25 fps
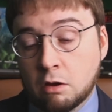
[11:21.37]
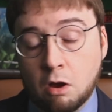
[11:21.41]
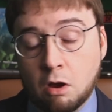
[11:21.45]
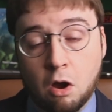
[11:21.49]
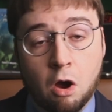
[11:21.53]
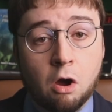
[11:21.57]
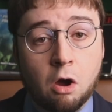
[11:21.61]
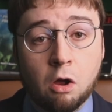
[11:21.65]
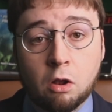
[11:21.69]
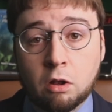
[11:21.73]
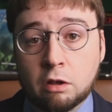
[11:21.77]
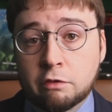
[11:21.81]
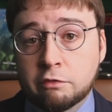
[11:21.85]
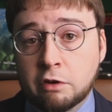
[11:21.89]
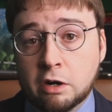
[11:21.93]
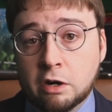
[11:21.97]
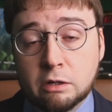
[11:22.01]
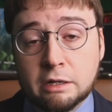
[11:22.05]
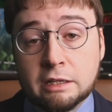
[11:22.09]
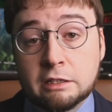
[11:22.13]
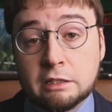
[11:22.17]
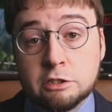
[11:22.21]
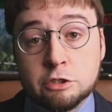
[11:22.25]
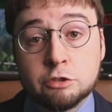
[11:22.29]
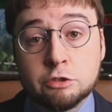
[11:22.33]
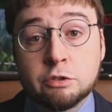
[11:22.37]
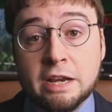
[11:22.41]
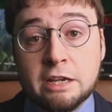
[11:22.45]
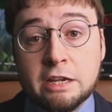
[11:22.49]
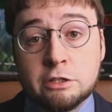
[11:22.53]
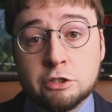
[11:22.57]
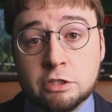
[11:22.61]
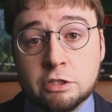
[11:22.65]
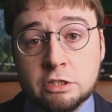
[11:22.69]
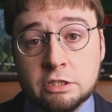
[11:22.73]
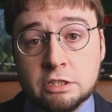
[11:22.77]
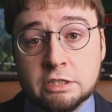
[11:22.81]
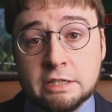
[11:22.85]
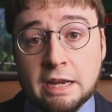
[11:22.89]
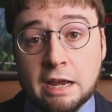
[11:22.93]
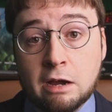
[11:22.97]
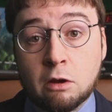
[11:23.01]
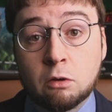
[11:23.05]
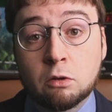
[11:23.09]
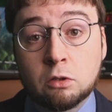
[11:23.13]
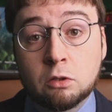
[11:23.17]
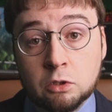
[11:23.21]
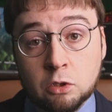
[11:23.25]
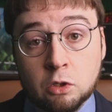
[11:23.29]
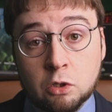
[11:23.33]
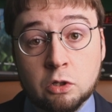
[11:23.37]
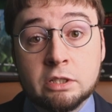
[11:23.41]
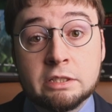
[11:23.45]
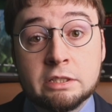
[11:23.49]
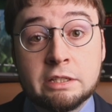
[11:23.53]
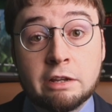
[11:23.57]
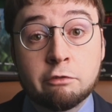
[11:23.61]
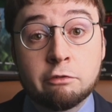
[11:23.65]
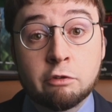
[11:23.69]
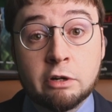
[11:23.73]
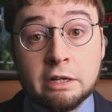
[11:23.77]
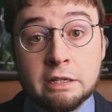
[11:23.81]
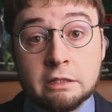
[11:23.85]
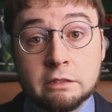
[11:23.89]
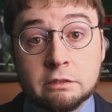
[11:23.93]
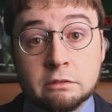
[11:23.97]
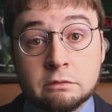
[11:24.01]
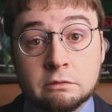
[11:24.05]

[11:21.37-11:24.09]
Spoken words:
All of our illustrations now look different.